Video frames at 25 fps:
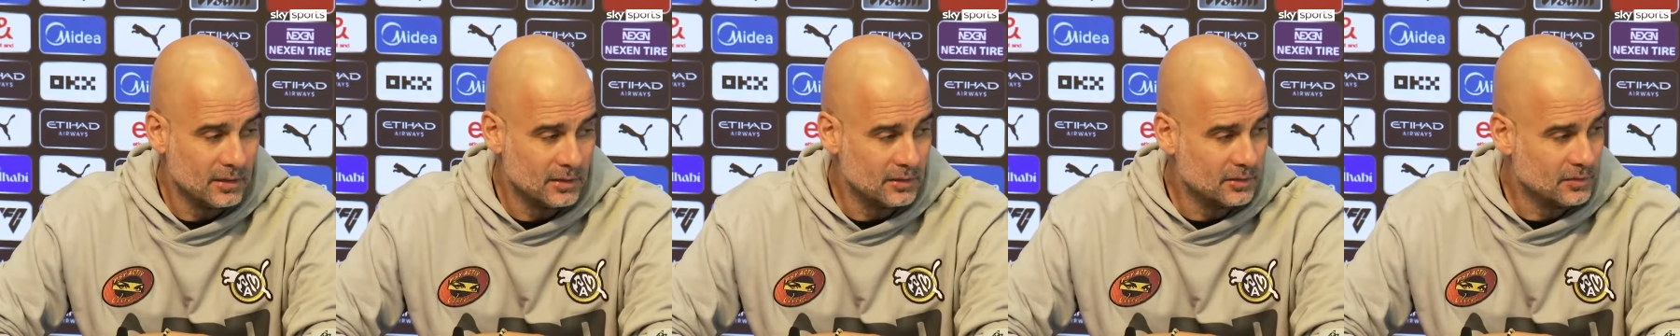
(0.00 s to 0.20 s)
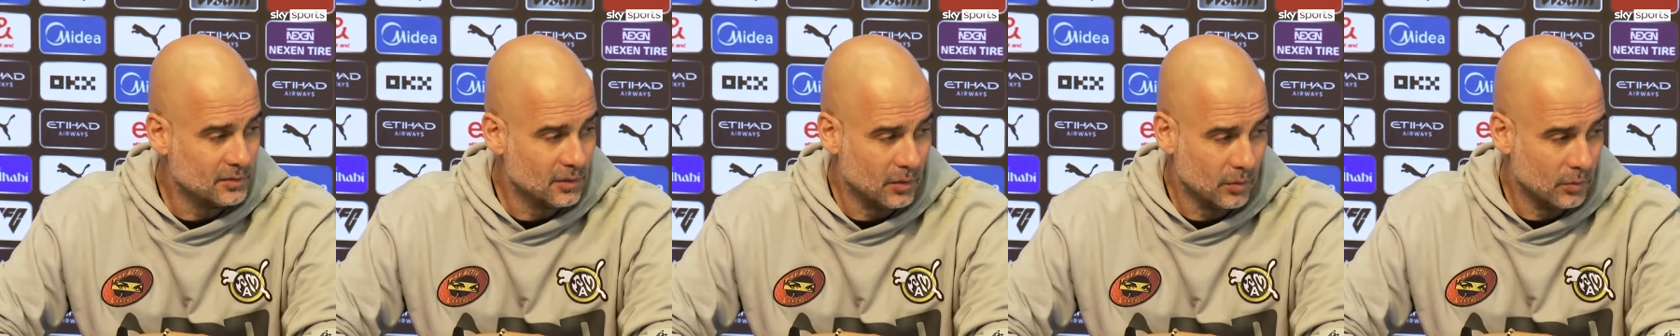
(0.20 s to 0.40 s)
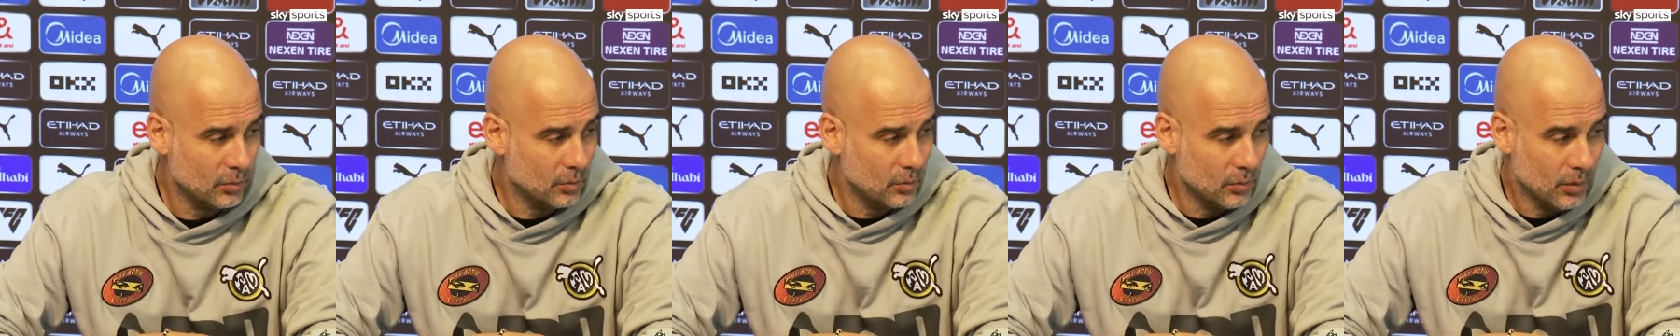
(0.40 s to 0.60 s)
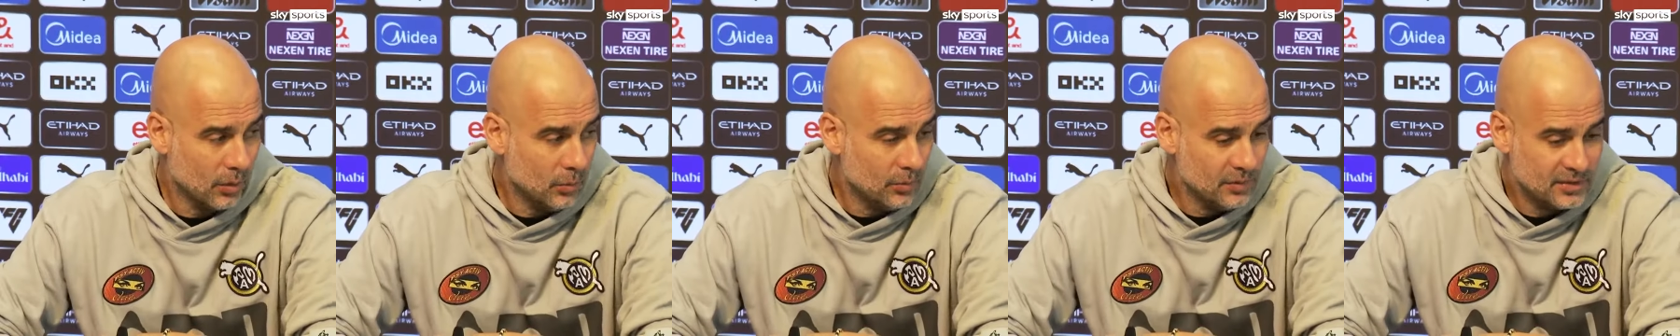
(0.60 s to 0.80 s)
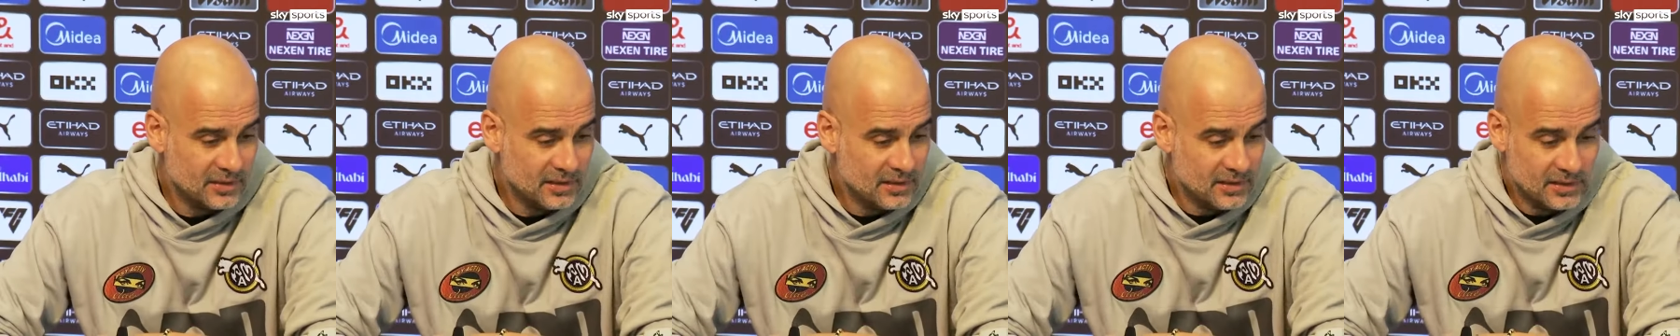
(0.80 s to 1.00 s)
So
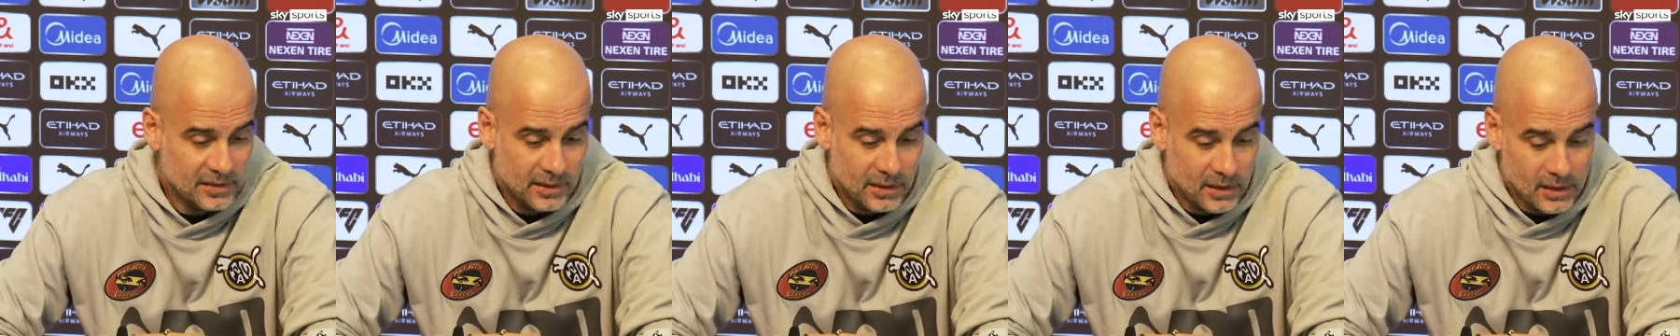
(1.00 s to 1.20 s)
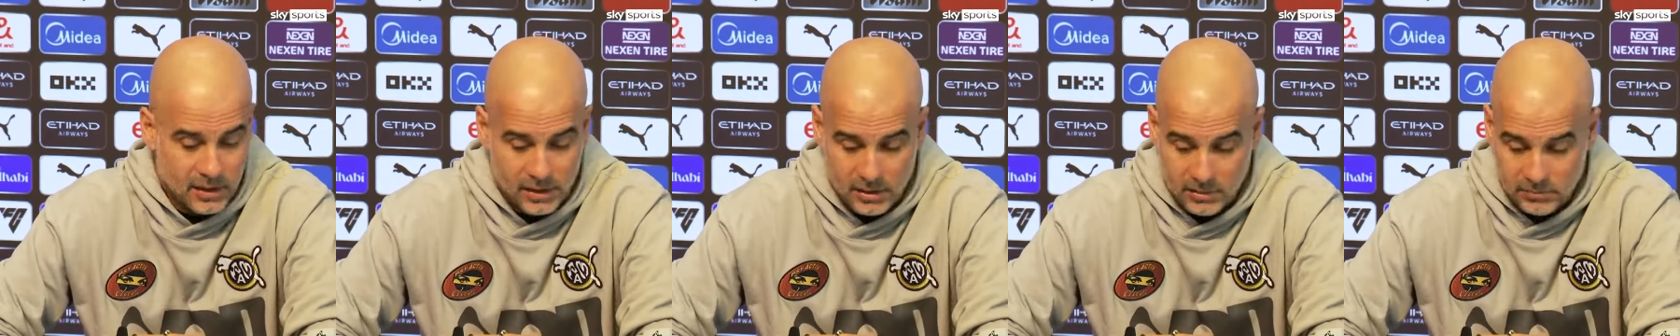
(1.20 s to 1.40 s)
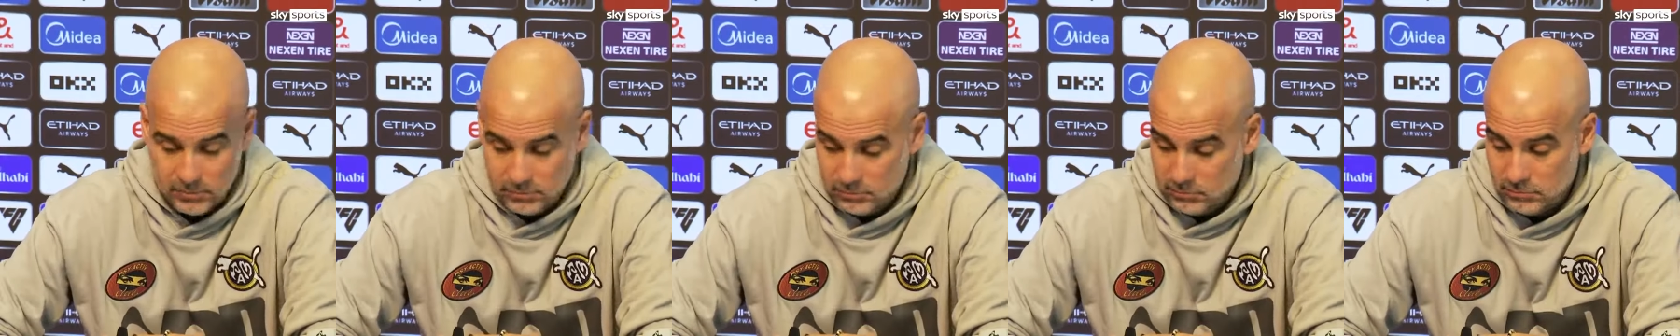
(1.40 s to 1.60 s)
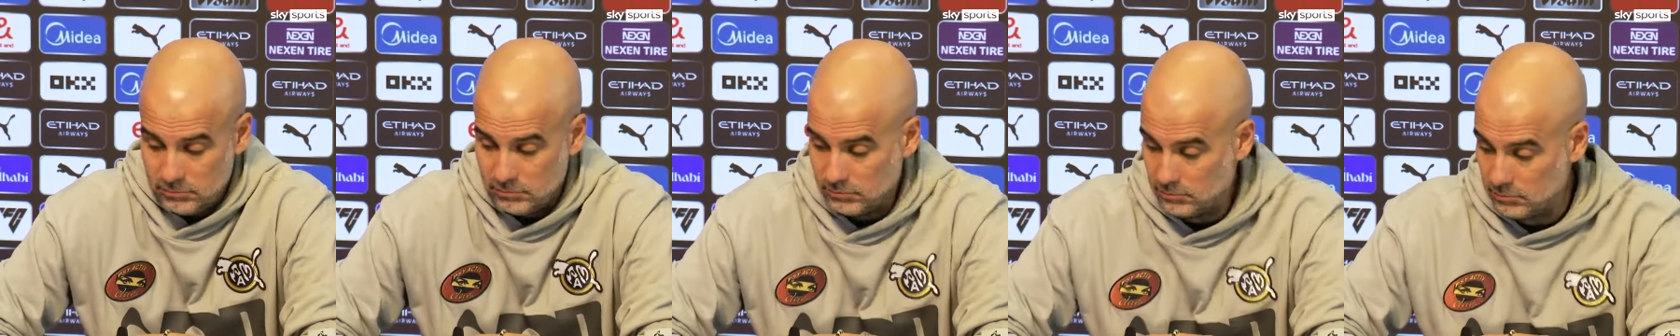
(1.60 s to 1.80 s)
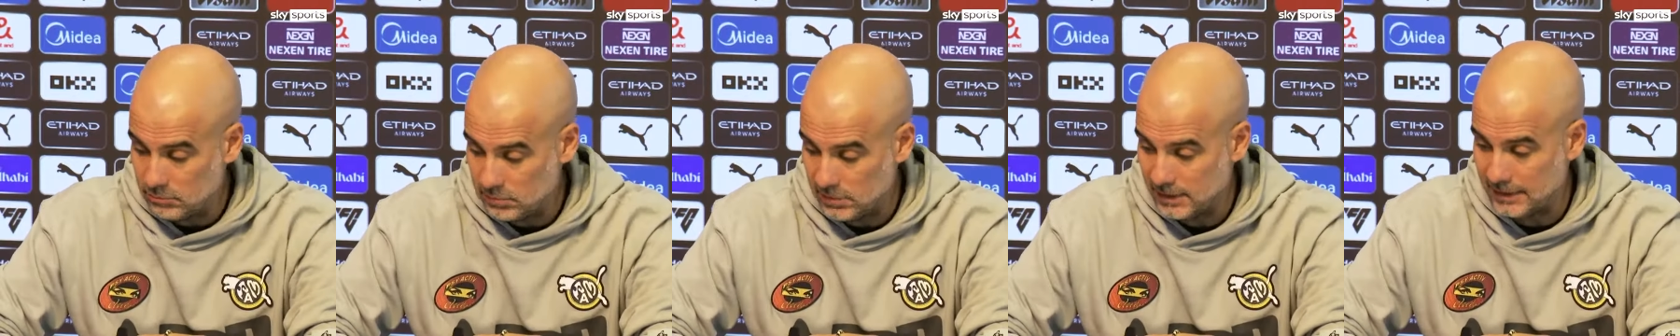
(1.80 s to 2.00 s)
always is a,
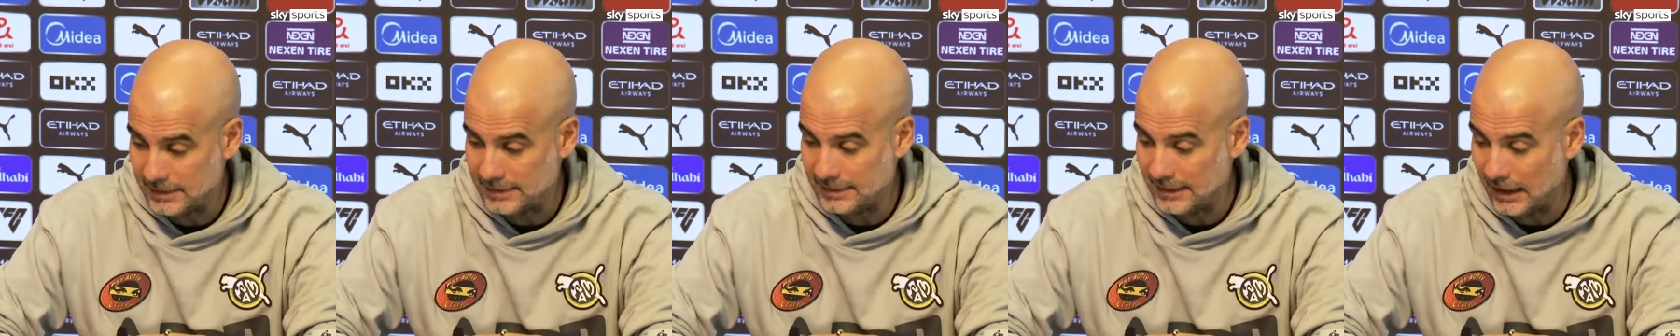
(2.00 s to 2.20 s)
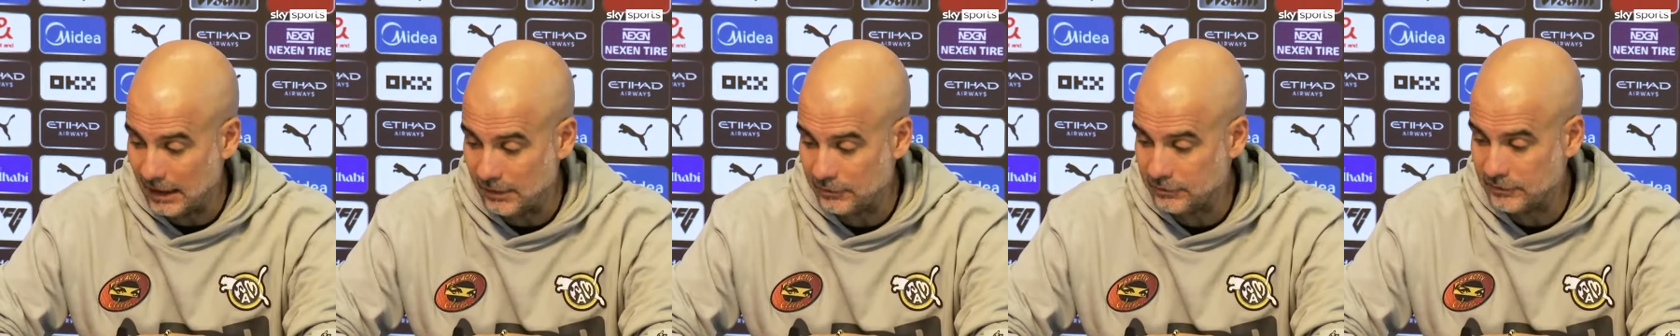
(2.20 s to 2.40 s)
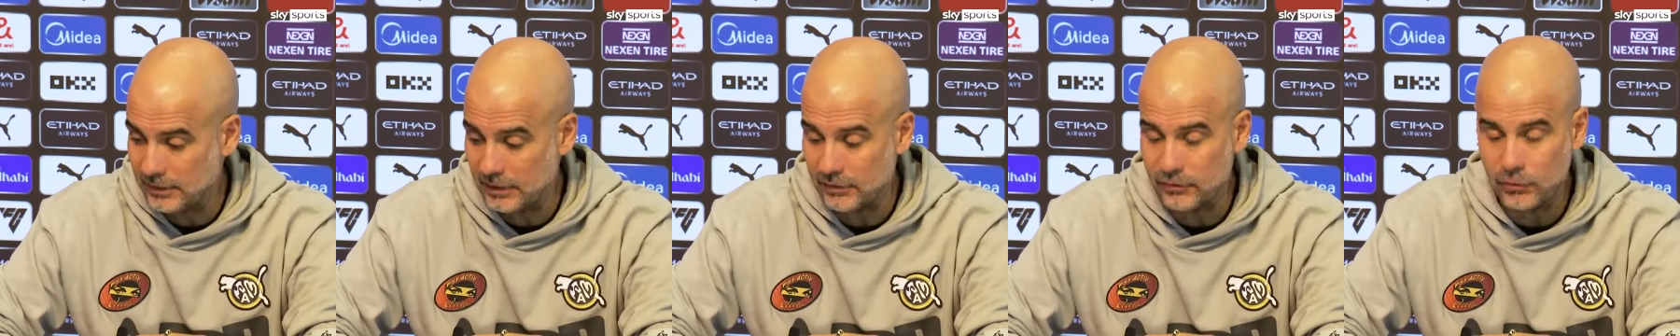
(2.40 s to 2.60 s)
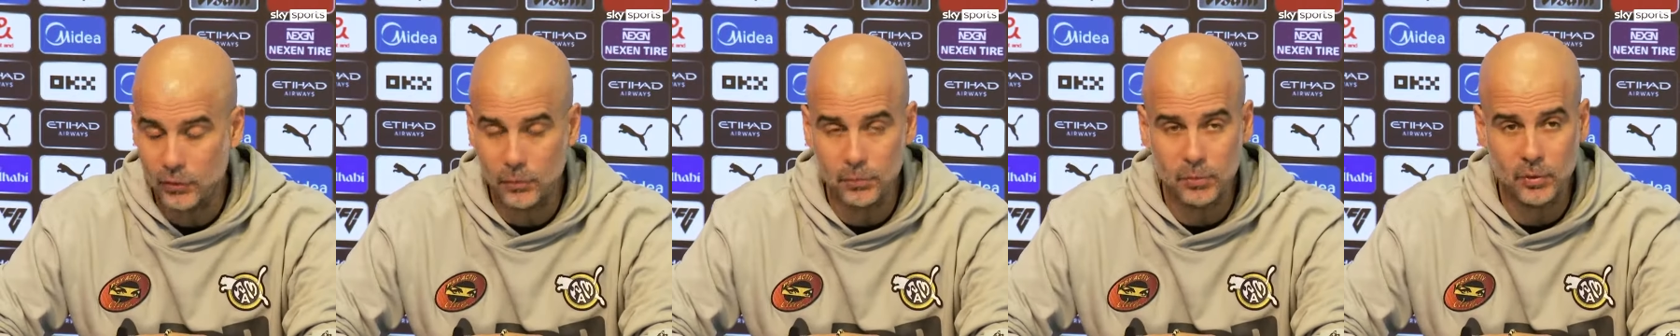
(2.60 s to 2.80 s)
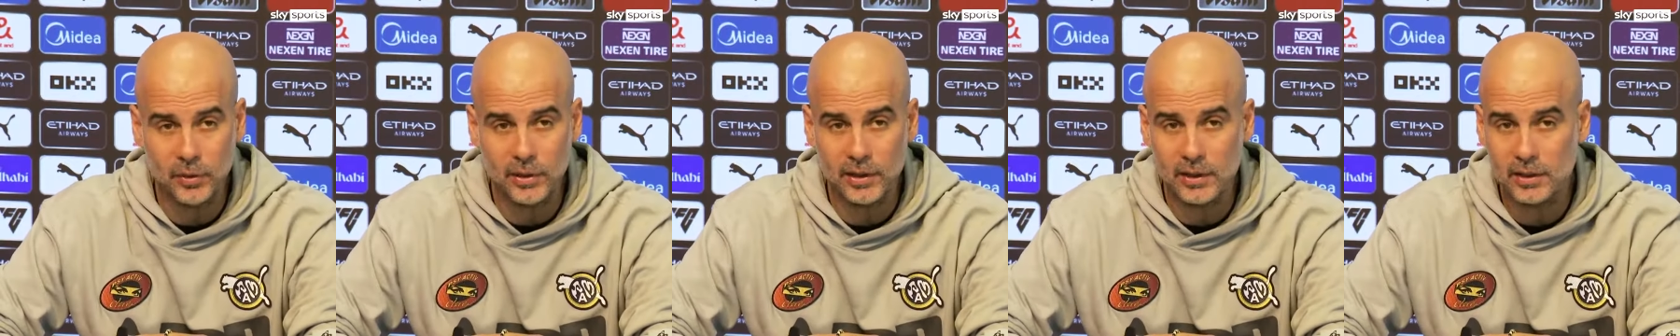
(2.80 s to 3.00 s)
a tough, tough
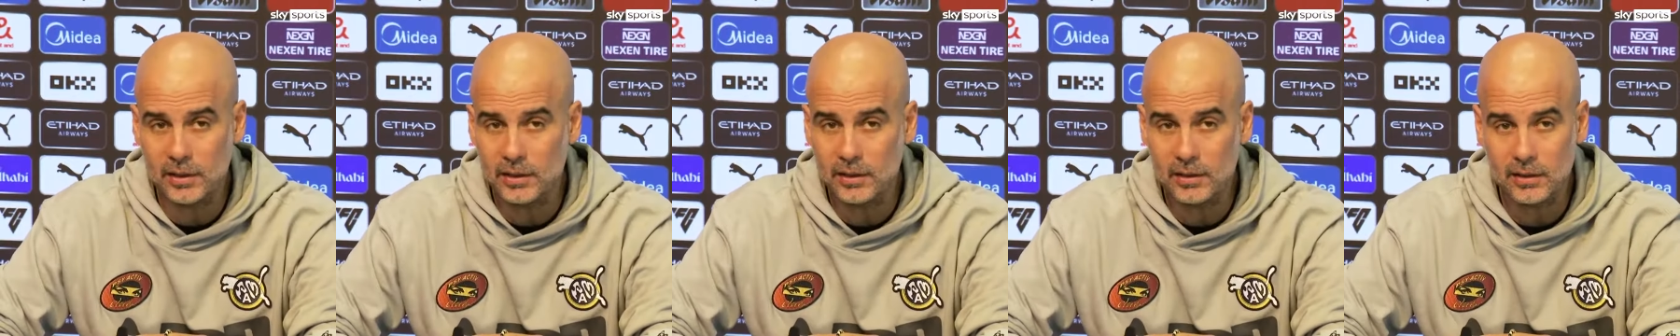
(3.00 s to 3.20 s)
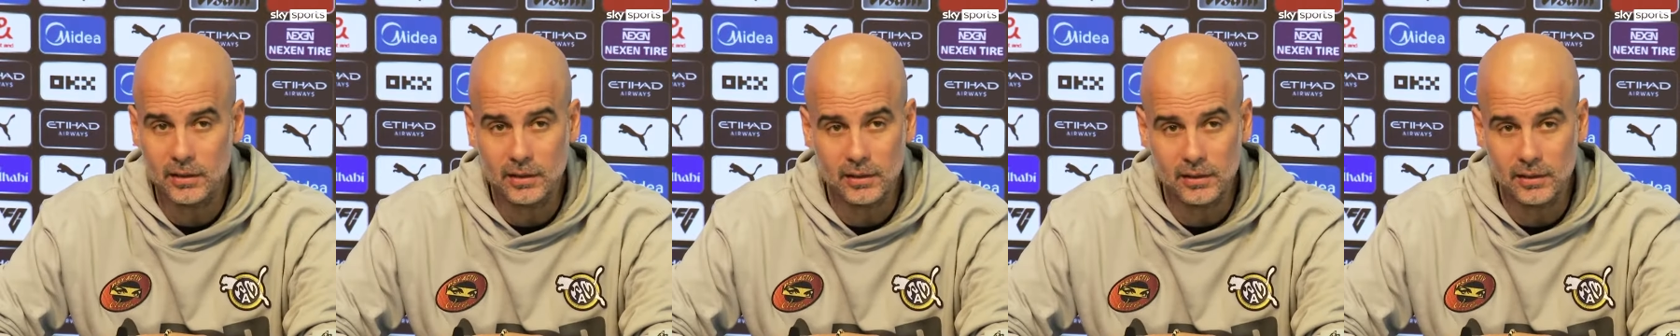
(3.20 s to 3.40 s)
opponent.